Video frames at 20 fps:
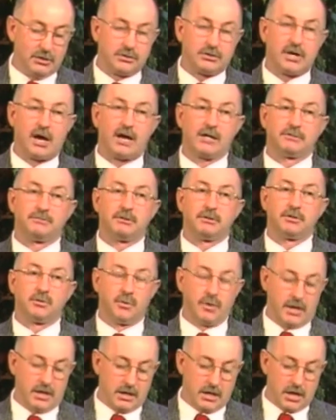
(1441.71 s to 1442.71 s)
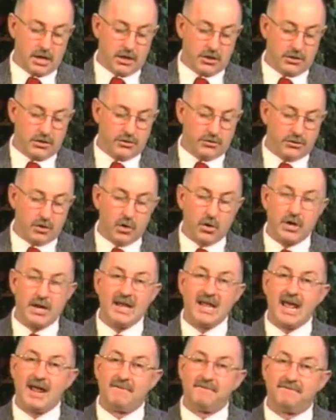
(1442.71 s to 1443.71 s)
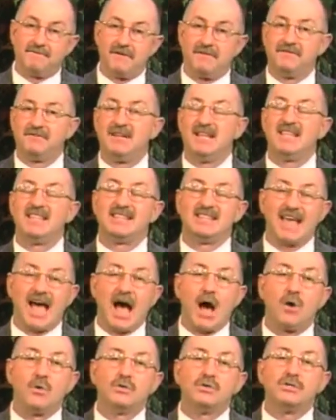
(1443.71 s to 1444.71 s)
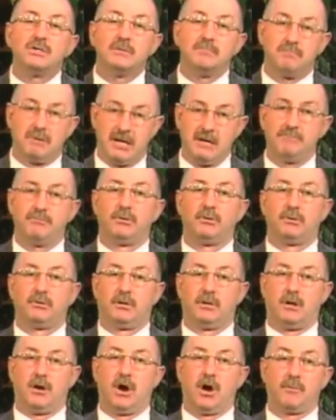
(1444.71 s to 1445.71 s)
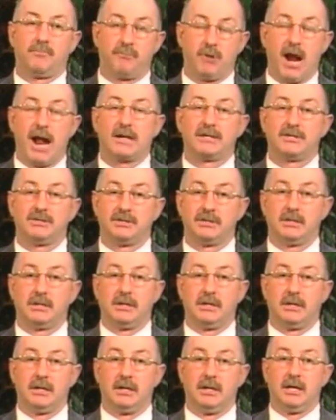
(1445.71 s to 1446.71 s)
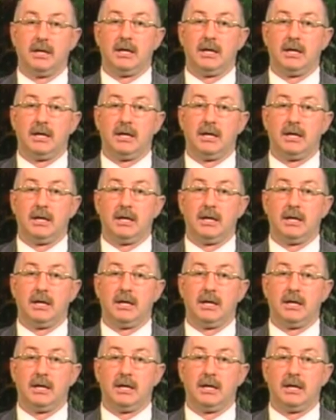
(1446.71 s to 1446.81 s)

in Utah is between 30 and 50,000 people are practicing it.